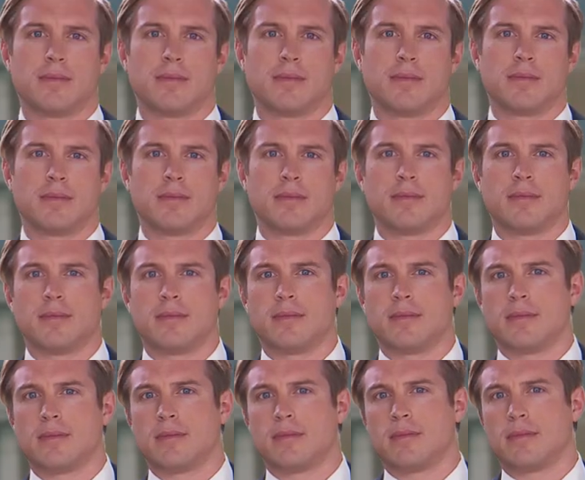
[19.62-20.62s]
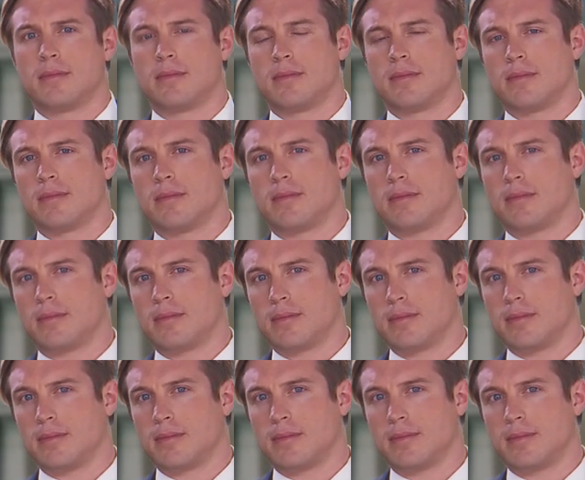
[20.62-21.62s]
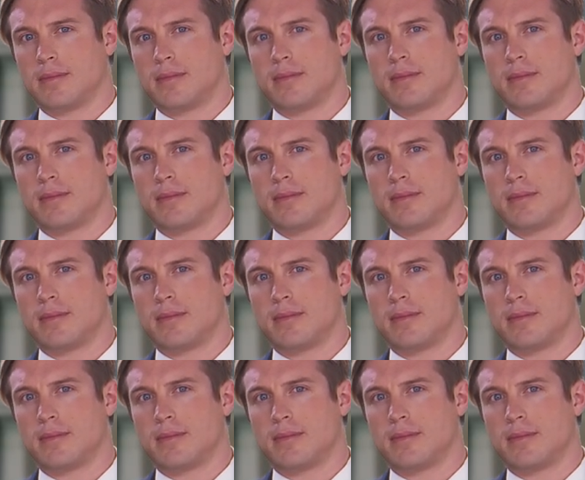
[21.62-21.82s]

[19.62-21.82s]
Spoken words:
This person isn't speaking.